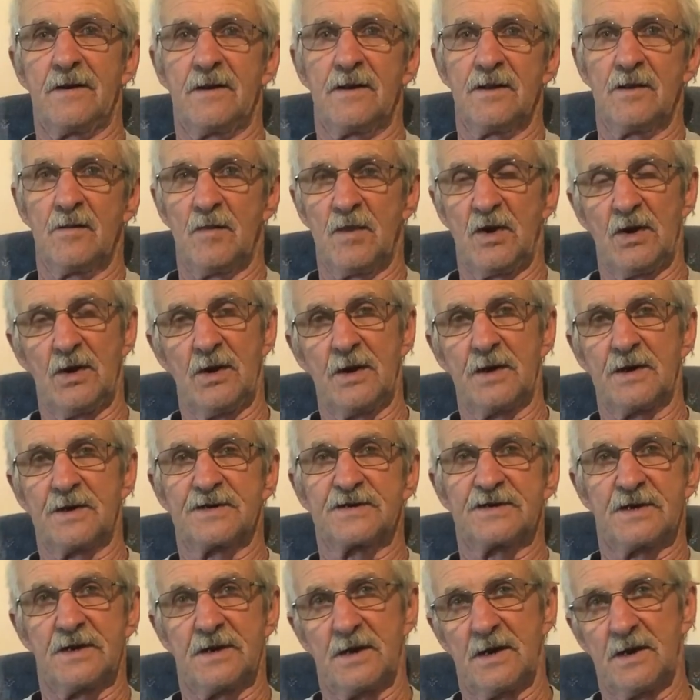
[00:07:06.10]
into the barracks,
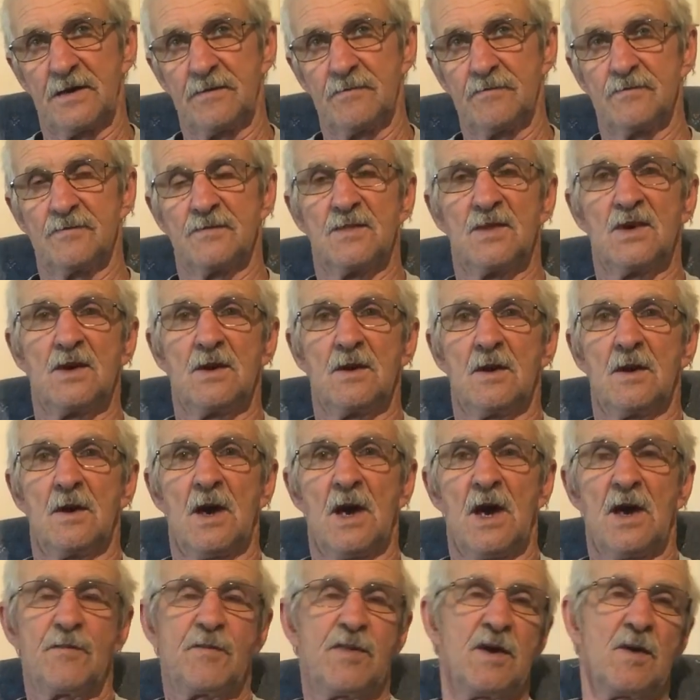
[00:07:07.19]
and
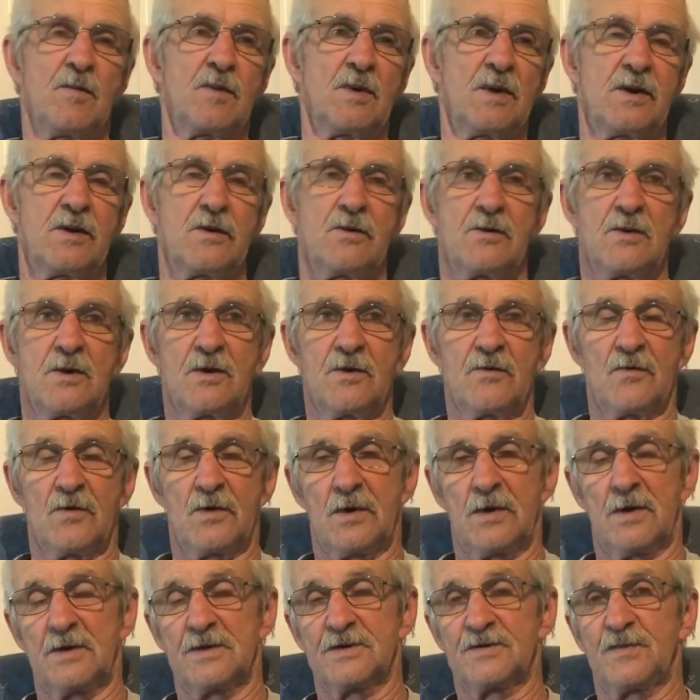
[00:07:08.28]
I'd be up later than everyone
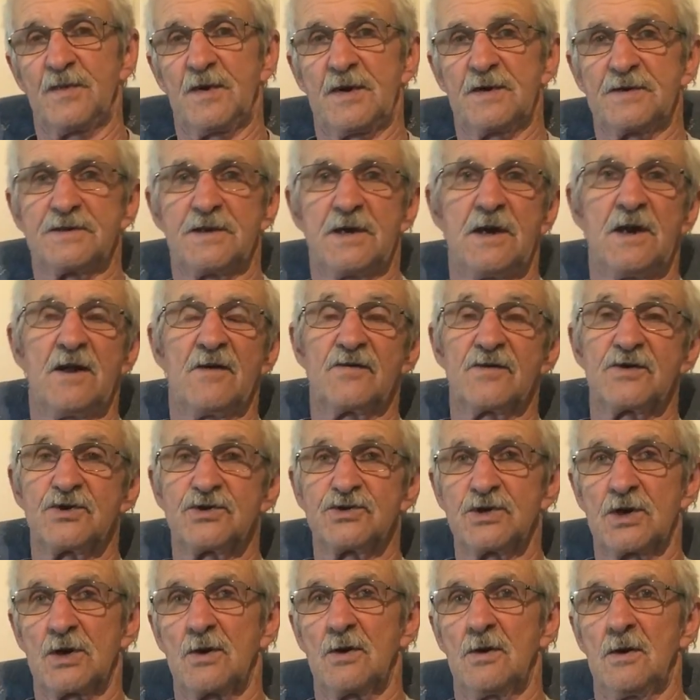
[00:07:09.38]
else because I'd have to
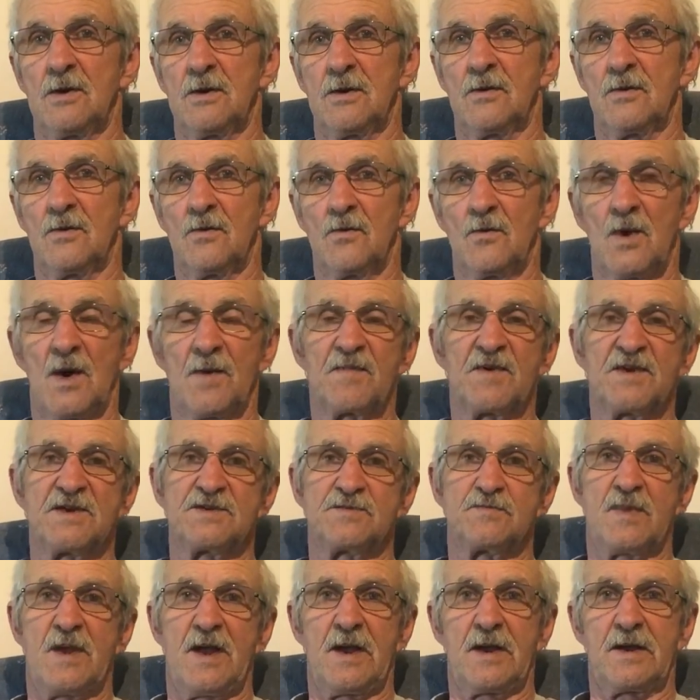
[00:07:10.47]
check all the weapons
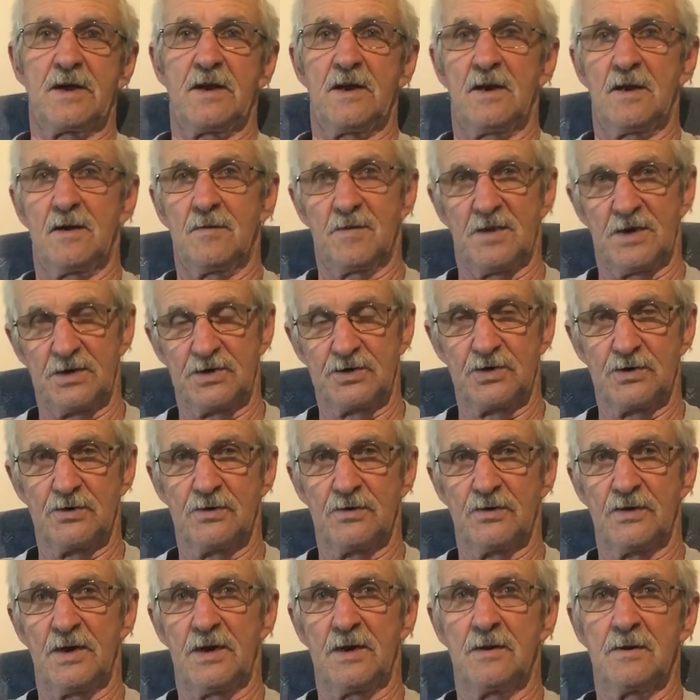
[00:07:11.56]
back in and make sure
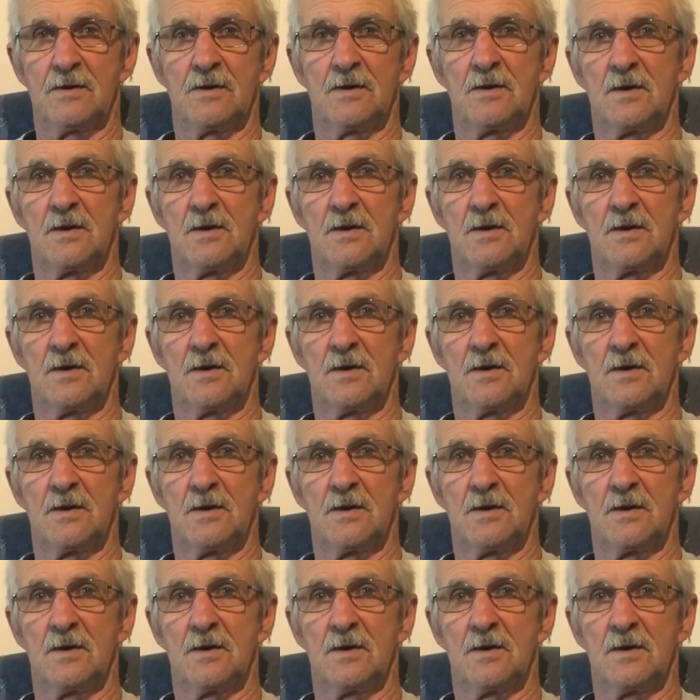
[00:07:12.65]
that,